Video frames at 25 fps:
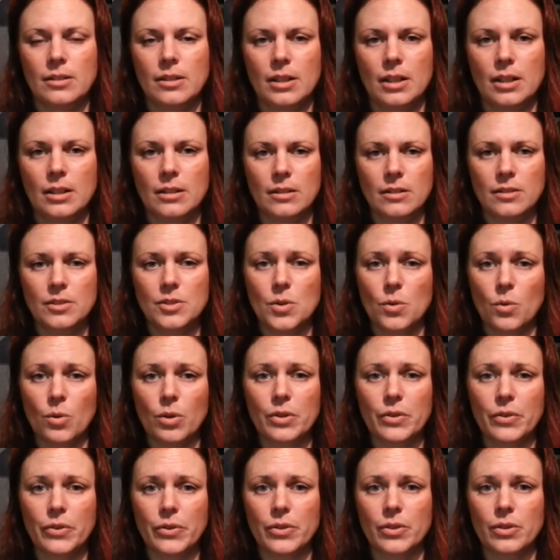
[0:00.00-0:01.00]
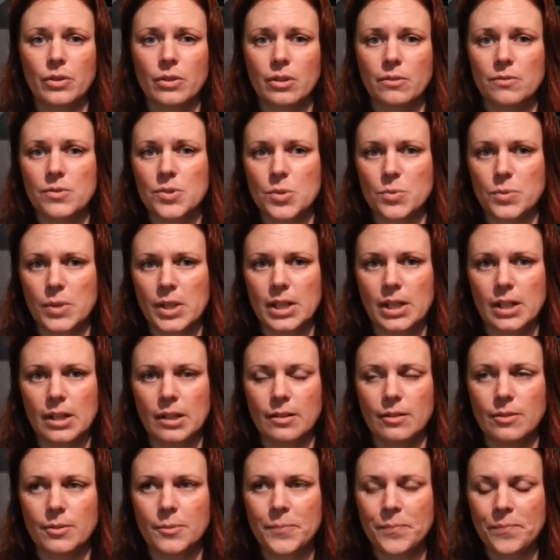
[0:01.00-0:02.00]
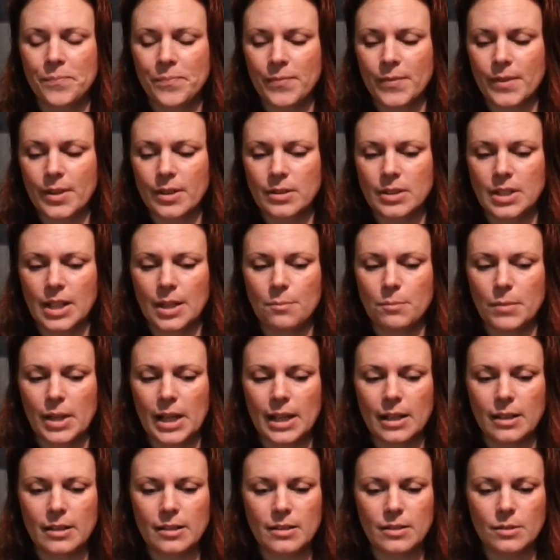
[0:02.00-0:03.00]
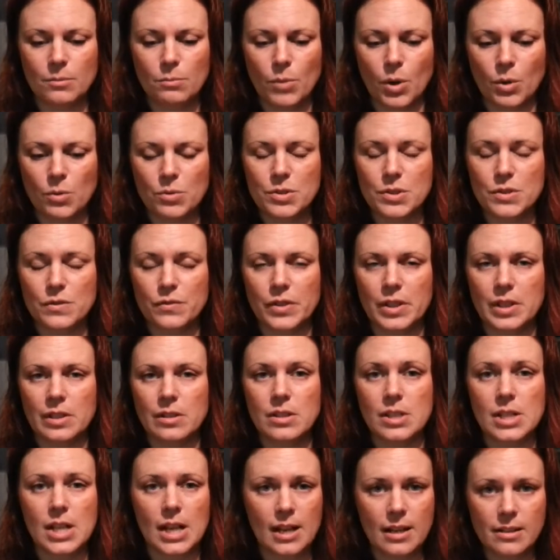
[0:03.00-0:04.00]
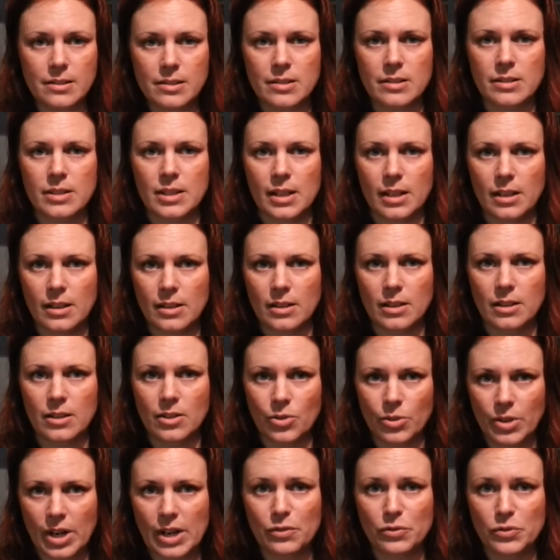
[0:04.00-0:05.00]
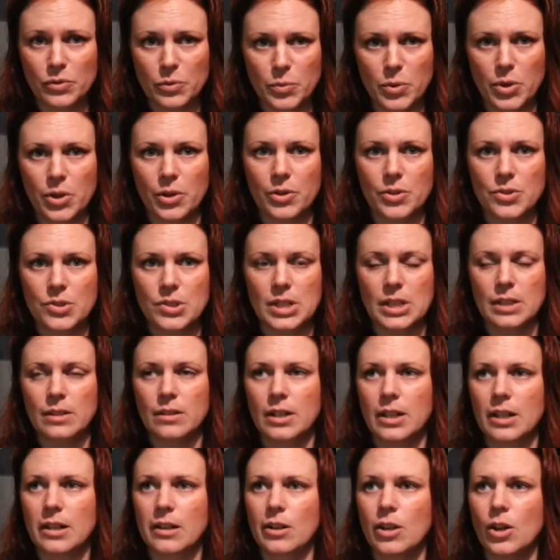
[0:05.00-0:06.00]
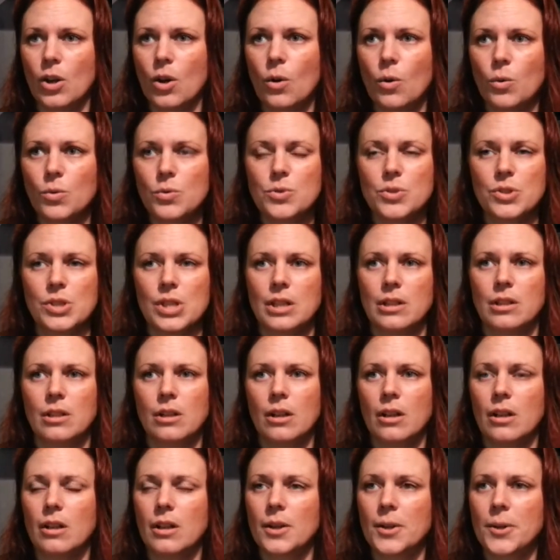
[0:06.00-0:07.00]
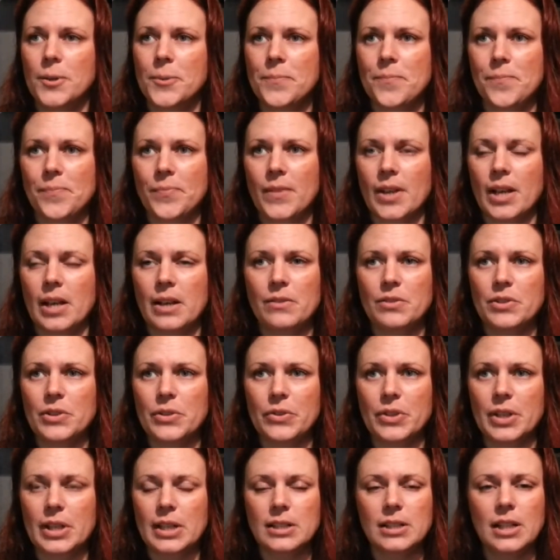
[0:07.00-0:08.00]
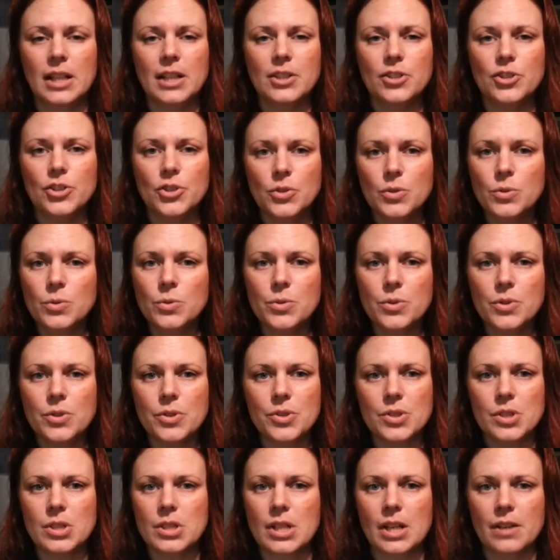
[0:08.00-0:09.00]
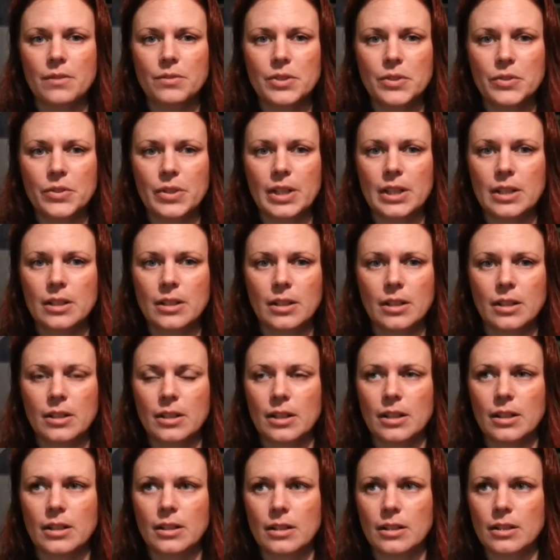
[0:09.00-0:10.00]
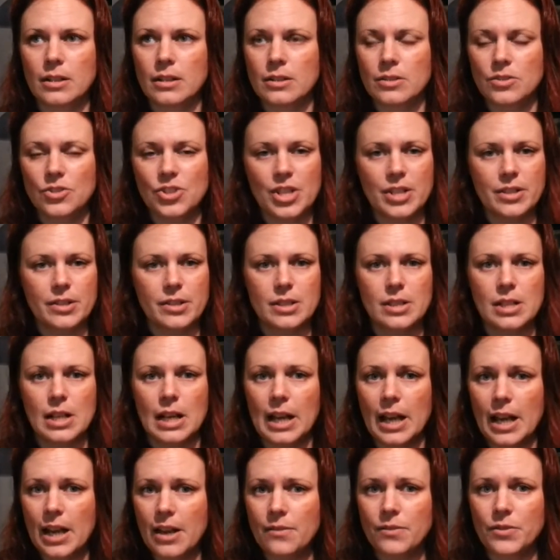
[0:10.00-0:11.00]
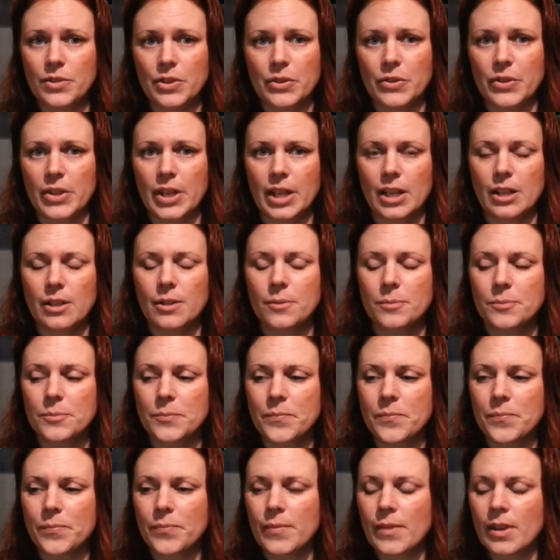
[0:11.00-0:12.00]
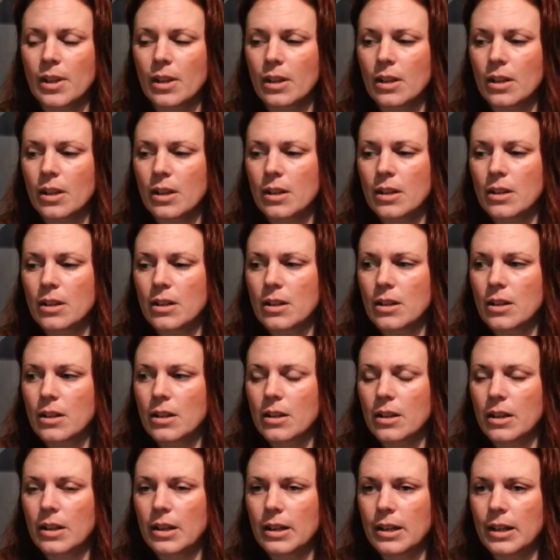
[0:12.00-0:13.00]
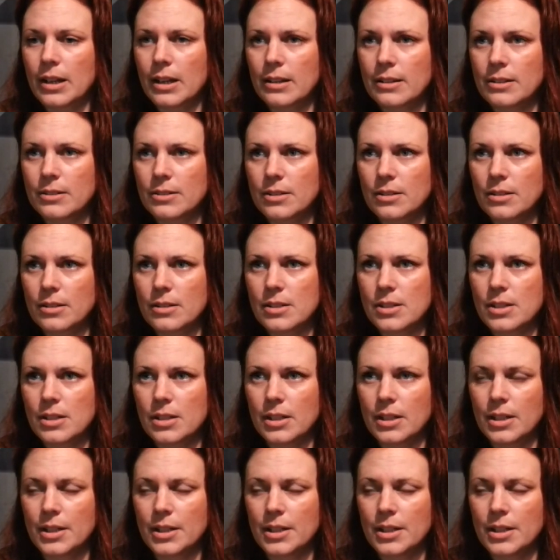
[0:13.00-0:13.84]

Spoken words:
in the north of Sweden, they make the most fantastic craft works in their clothes and everything they use, everything, just everything. And